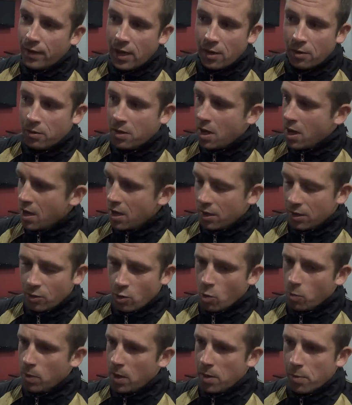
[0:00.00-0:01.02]
Now,
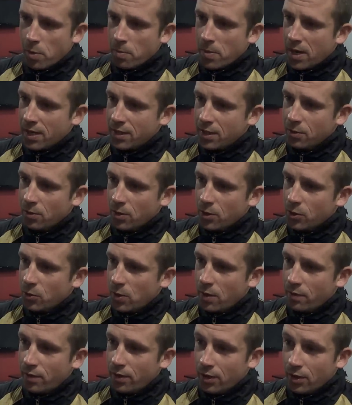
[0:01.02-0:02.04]
no blame on Matty
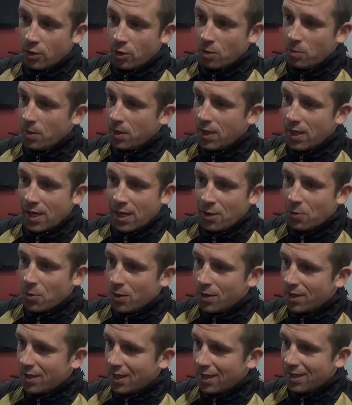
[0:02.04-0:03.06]
whatsoever, it could have been
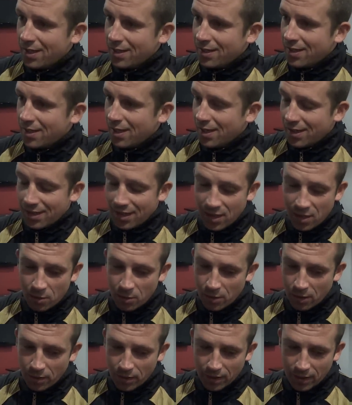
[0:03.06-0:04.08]
anyone, and you
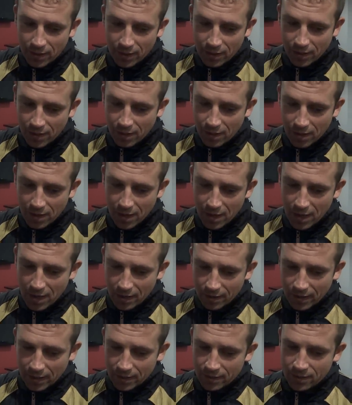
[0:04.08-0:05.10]
know, I think
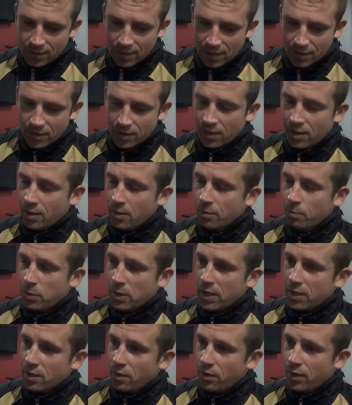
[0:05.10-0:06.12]
that's the
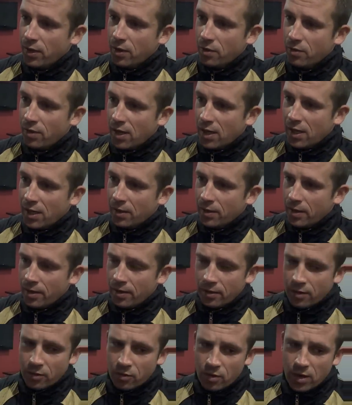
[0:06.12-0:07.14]
pleasing thing really.
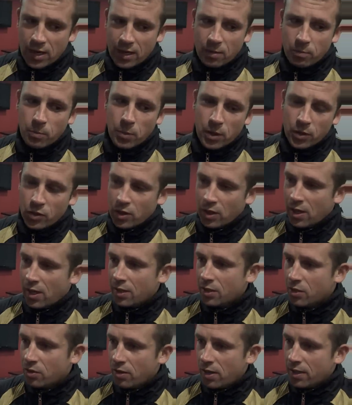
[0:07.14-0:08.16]
They're a great bunch of
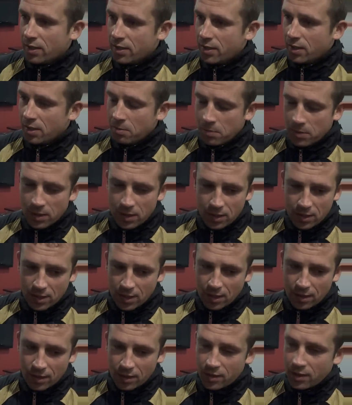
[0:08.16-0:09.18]
lads, great team,
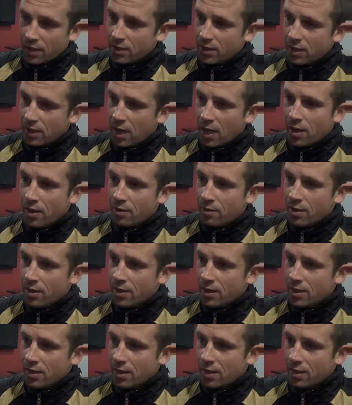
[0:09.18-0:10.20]
and they stick together,
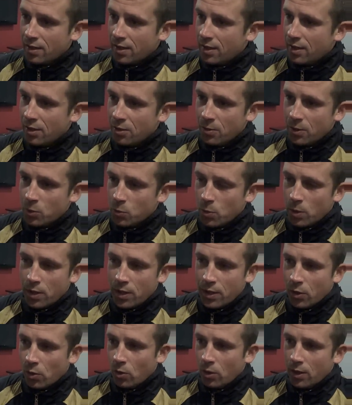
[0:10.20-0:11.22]
and they know it's
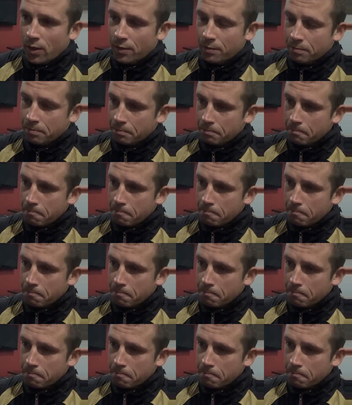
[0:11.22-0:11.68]
one in all in.